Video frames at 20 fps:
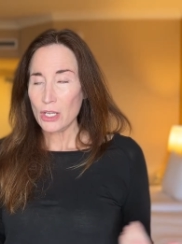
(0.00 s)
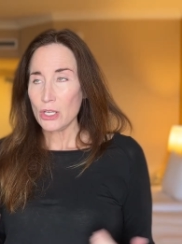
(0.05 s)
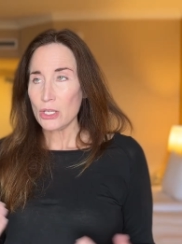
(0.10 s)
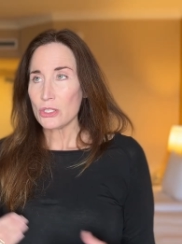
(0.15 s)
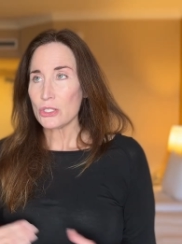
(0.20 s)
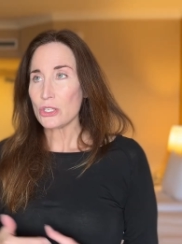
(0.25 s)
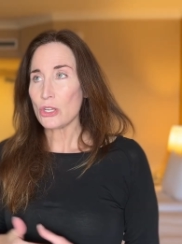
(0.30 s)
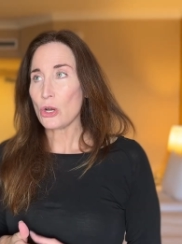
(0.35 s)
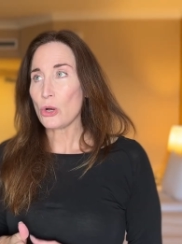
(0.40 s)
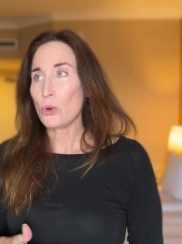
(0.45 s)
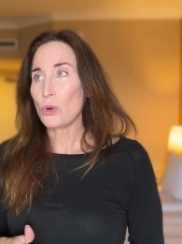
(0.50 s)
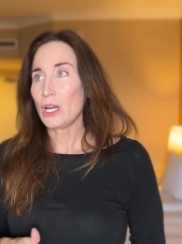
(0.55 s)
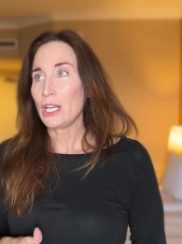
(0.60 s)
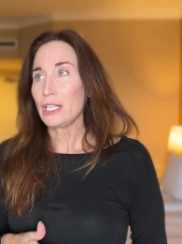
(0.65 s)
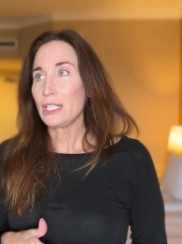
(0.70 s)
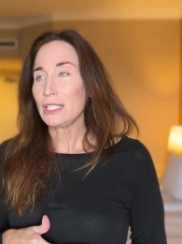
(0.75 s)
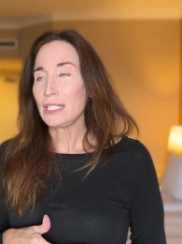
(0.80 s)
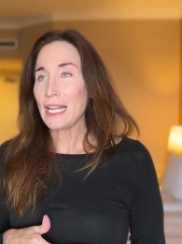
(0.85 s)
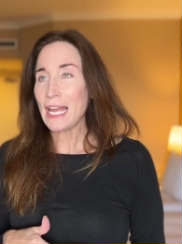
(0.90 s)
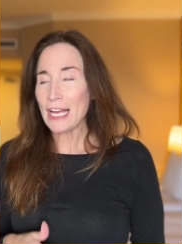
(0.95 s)
So
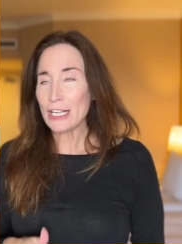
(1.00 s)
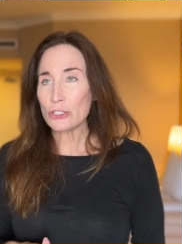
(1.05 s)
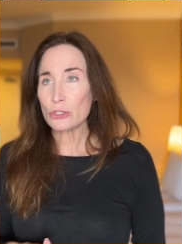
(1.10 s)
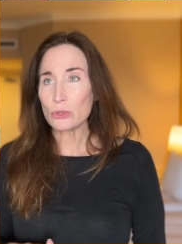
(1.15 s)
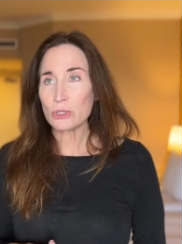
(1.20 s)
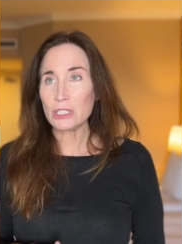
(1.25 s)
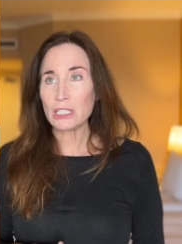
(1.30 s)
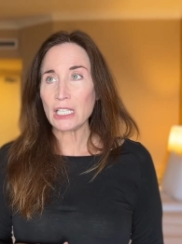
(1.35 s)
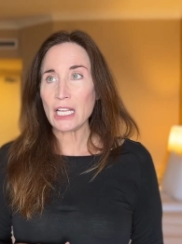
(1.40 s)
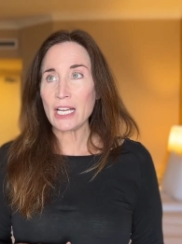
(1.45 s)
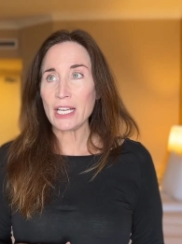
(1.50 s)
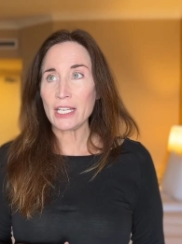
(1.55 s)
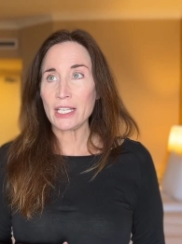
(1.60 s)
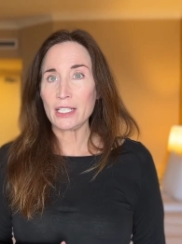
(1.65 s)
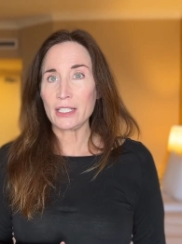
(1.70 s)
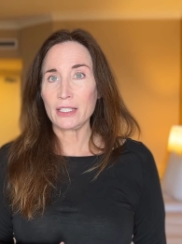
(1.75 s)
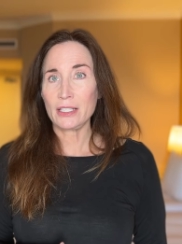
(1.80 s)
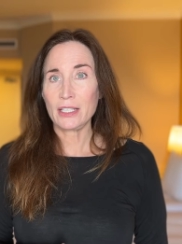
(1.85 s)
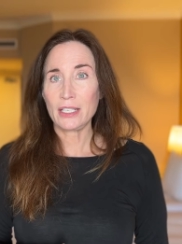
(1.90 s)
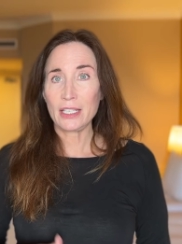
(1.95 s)
natural light
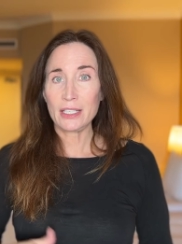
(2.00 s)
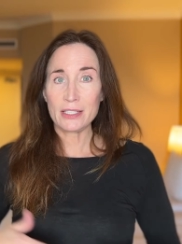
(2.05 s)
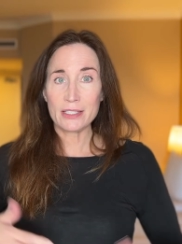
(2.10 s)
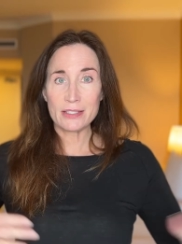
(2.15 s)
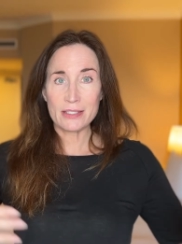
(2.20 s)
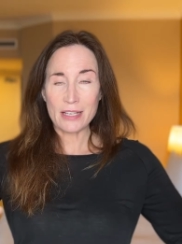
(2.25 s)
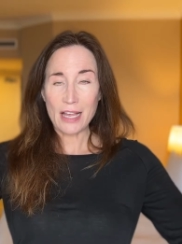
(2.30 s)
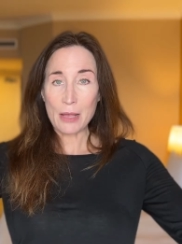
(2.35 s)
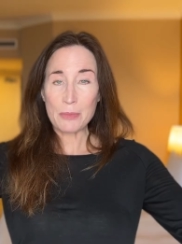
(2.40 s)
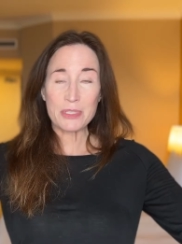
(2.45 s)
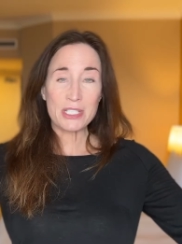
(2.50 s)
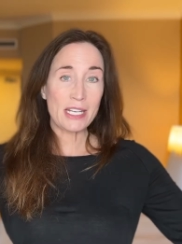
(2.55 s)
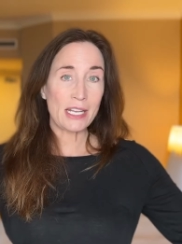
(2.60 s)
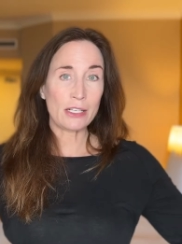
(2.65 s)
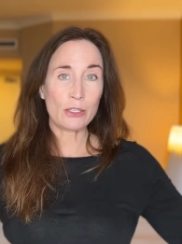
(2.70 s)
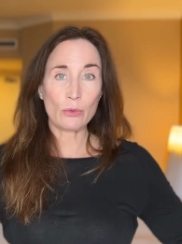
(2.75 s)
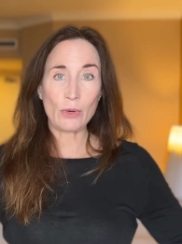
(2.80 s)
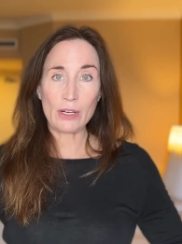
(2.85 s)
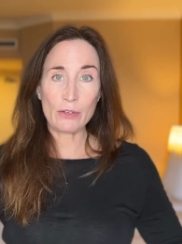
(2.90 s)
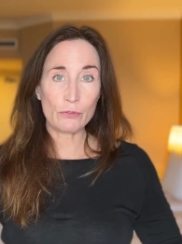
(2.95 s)
is, I'm
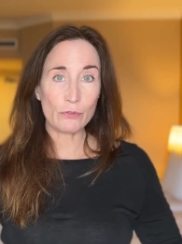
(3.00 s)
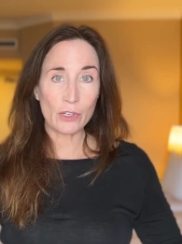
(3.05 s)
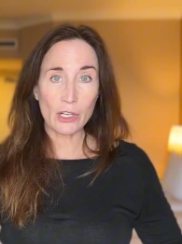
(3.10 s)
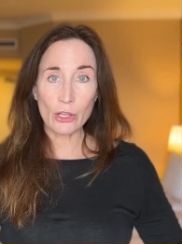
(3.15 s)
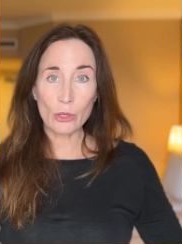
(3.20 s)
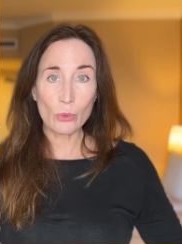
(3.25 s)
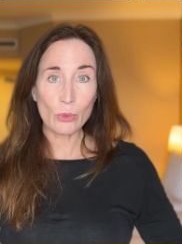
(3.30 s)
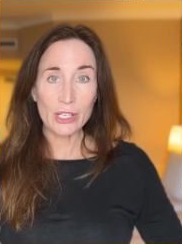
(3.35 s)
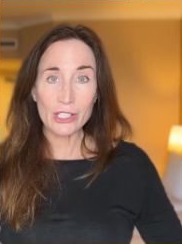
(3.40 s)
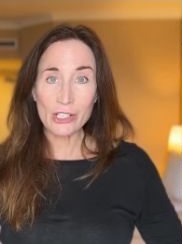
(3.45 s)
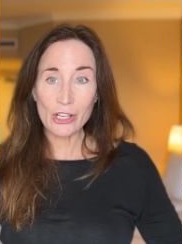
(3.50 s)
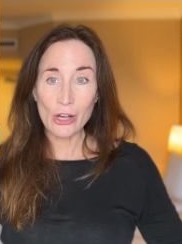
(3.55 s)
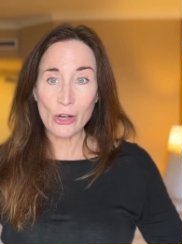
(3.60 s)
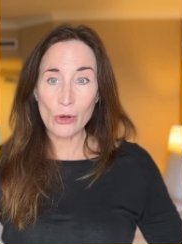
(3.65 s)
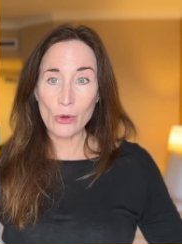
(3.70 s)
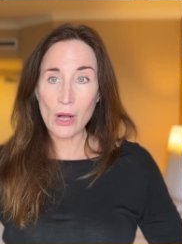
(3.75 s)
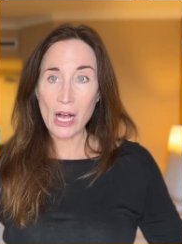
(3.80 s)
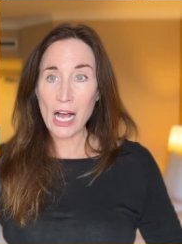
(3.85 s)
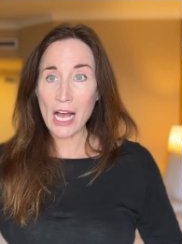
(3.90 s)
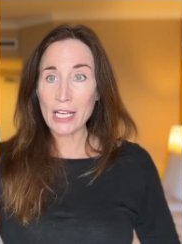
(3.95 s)
standing right in front of the
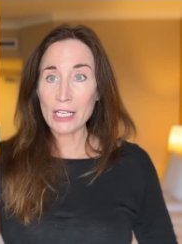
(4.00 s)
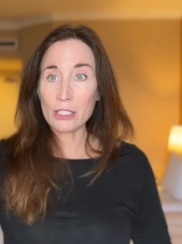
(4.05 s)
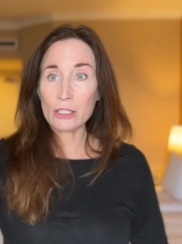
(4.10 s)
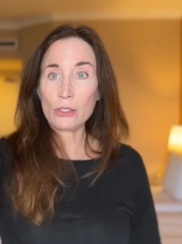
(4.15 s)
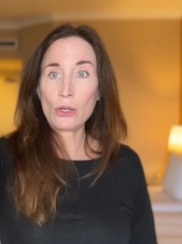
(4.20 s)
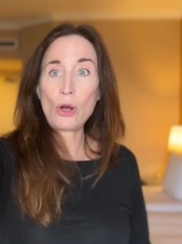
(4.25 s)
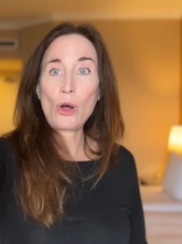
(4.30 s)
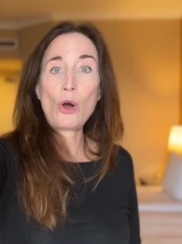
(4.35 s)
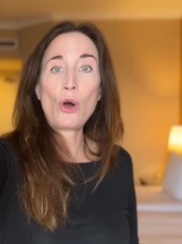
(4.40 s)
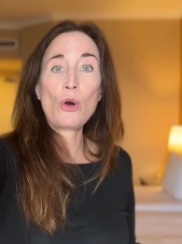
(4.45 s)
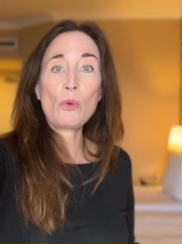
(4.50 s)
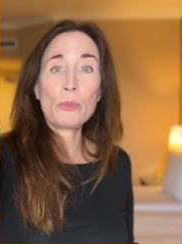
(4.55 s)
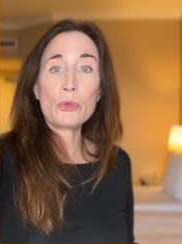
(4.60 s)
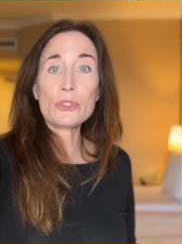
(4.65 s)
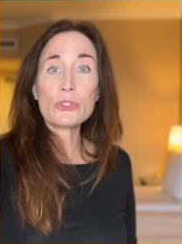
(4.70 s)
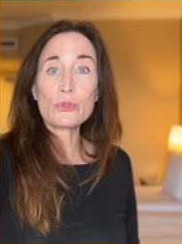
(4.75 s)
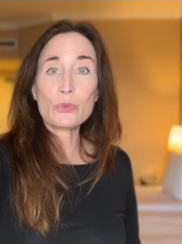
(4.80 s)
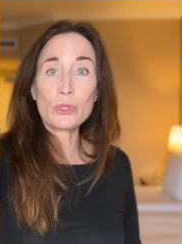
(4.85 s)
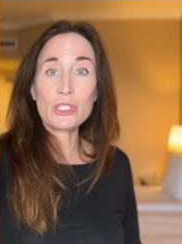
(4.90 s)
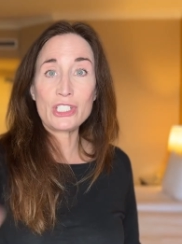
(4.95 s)
window. I could
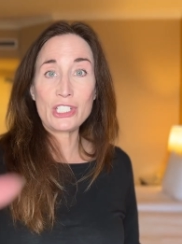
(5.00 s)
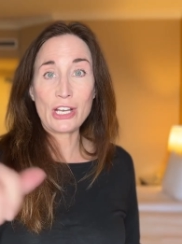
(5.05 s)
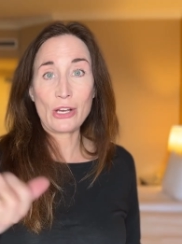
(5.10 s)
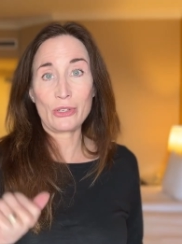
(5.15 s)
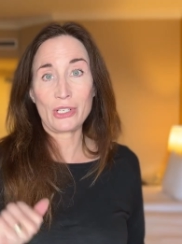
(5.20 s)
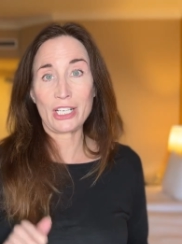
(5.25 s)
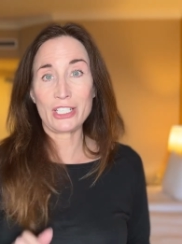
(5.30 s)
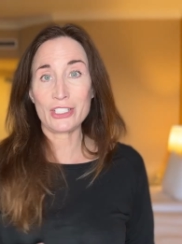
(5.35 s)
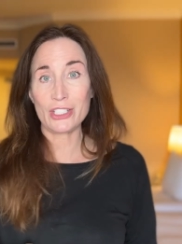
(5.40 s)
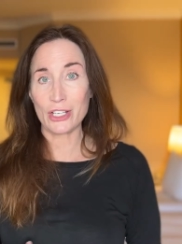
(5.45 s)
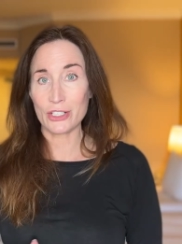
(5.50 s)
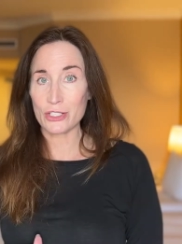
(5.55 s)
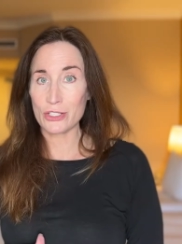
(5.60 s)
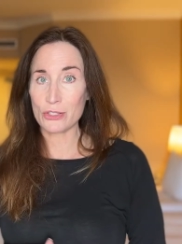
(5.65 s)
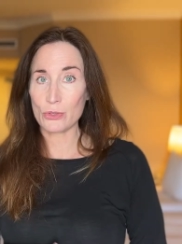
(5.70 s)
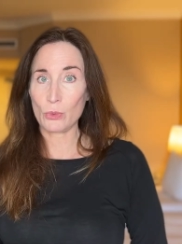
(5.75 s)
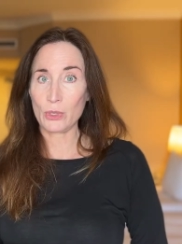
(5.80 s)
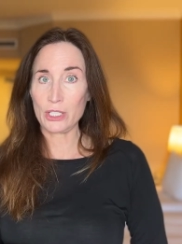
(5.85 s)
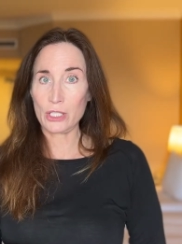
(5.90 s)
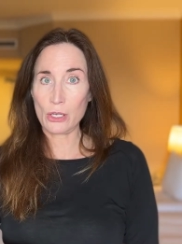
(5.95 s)
almost reach out and touch
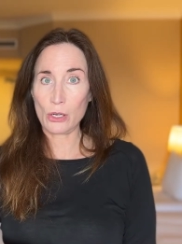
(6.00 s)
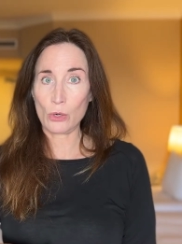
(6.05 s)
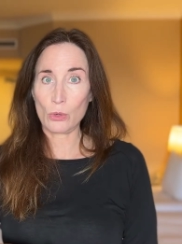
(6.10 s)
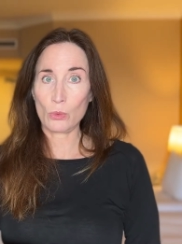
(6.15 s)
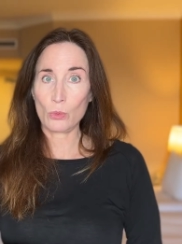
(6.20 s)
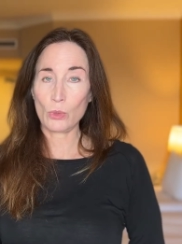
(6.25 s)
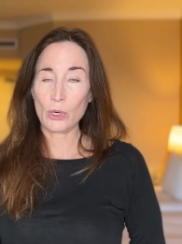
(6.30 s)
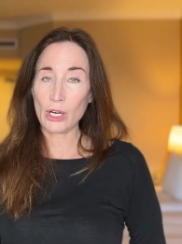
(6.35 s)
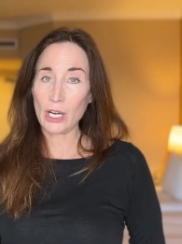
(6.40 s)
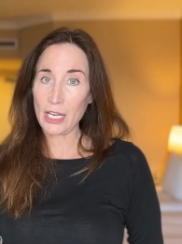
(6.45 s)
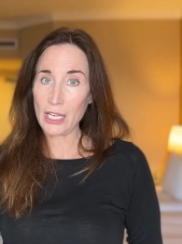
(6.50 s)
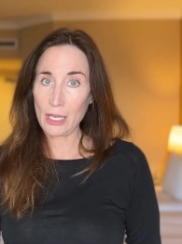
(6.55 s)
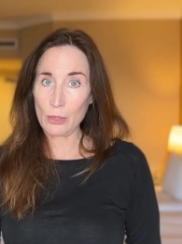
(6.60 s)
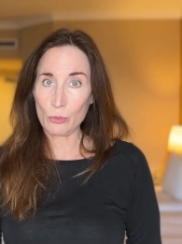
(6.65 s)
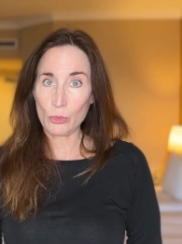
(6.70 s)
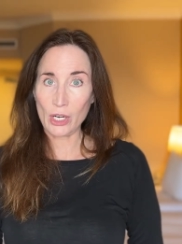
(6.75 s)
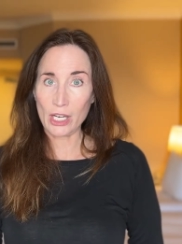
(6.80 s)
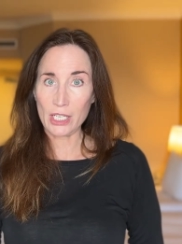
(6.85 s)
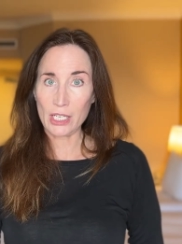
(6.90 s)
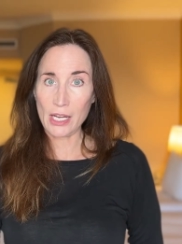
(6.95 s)
the window where I am
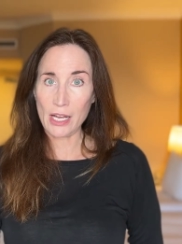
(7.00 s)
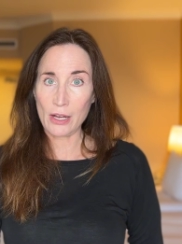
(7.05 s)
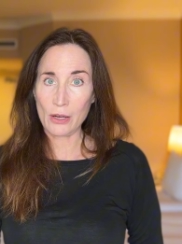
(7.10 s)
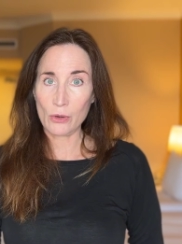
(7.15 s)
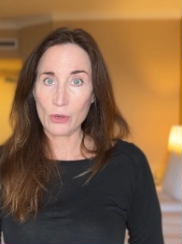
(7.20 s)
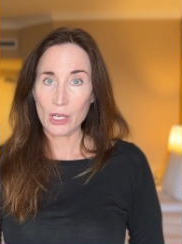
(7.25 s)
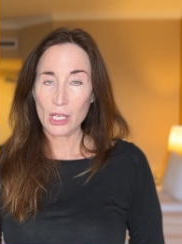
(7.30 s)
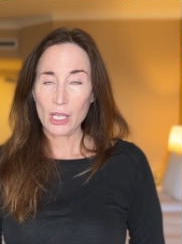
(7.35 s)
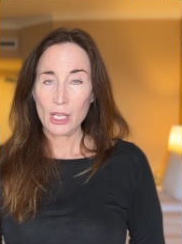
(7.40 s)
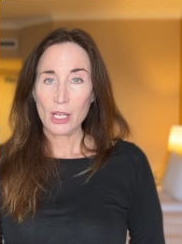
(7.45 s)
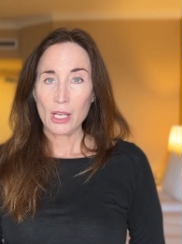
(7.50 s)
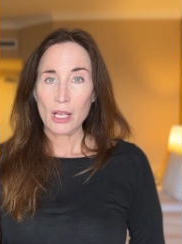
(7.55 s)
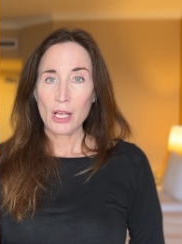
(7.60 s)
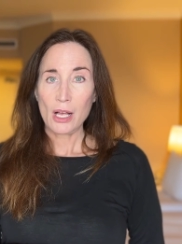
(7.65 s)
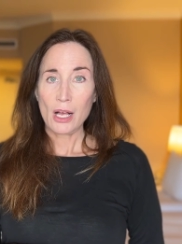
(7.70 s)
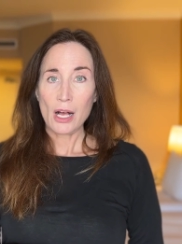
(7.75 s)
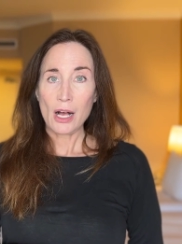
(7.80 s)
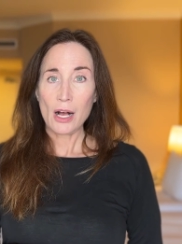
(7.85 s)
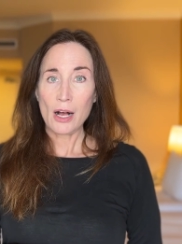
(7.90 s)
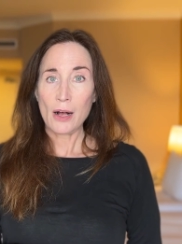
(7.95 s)
right
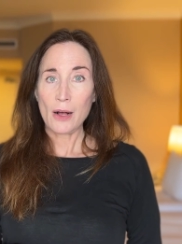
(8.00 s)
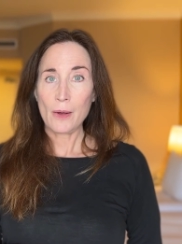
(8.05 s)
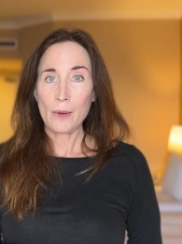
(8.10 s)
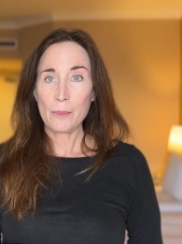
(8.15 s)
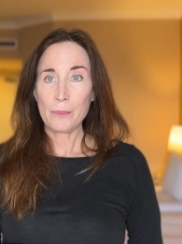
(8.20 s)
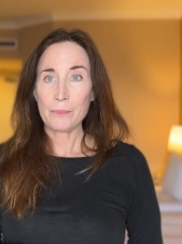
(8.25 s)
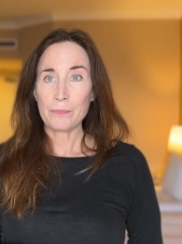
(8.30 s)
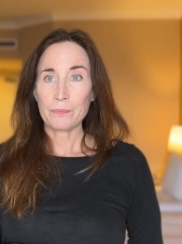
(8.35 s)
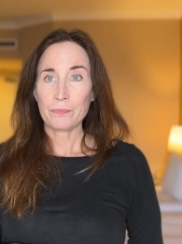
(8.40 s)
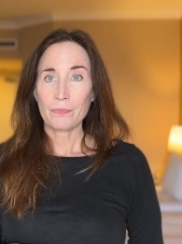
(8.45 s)
now.